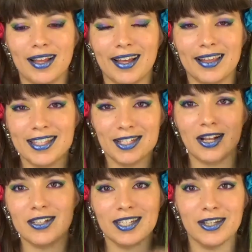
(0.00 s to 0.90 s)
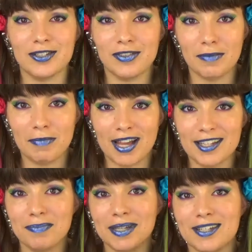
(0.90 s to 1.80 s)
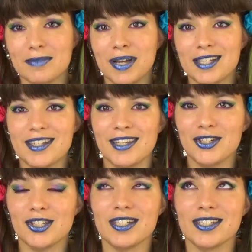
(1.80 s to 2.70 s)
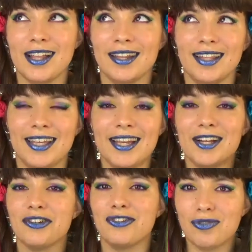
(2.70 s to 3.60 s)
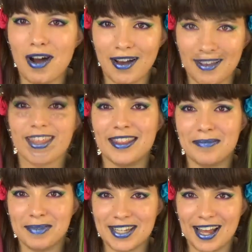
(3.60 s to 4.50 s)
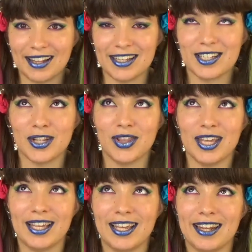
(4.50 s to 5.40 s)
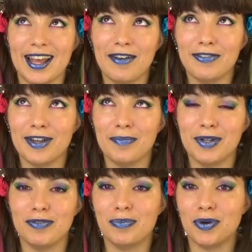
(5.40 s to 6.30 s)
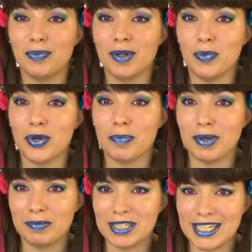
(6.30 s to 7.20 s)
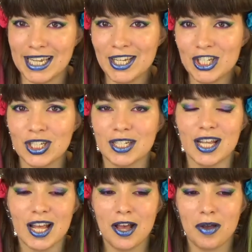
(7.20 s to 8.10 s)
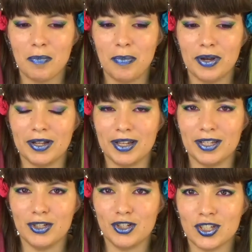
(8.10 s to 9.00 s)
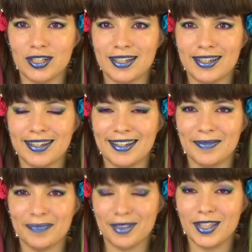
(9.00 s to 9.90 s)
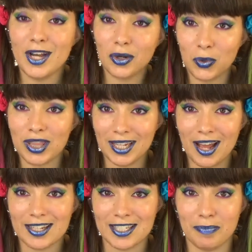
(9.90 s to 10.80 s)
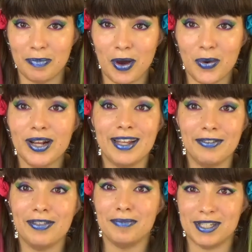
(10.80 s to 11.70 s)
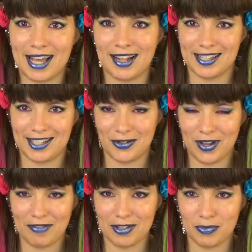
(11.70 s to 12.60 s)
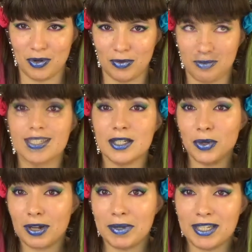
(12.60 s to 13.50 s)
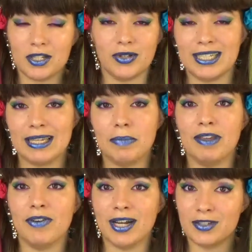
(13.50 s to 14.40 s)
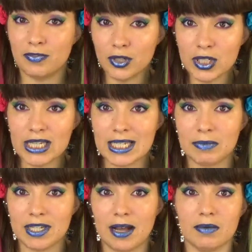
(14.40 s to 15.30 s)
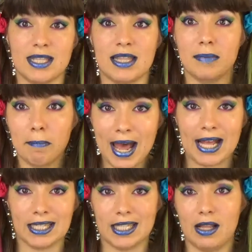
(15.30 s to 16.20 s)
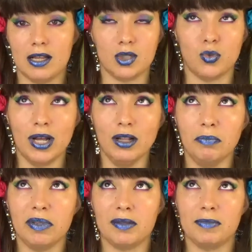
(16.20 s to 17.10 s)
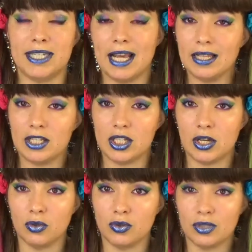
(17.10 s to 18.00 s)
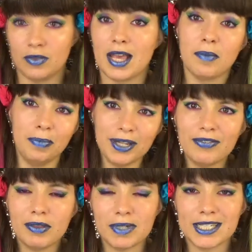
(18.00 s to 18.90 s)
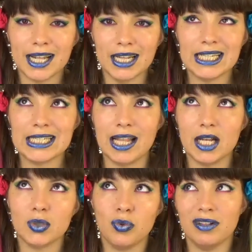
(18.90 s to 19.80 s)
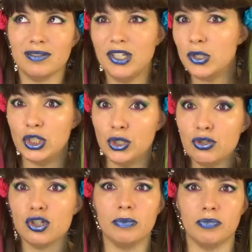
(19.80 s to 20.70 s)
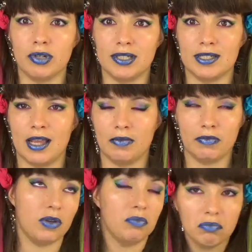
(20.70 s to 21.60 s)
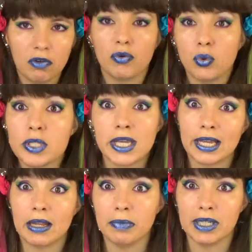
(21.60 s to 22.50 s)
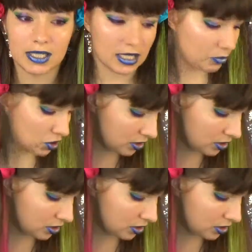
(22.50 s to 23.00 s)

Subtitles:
this also goes for the mattes, because mattes are usually slightly drier than the metallics, so they can have a bit of problem with pigmentation, but usually not with the lasting power if the metallics don't have this problem. See what I mean? So it can be vice versa sometimes, that the mattes last well, but the metallics don't. But if the metallics last well, you're usually pretty safe, though of course there can be exceptions.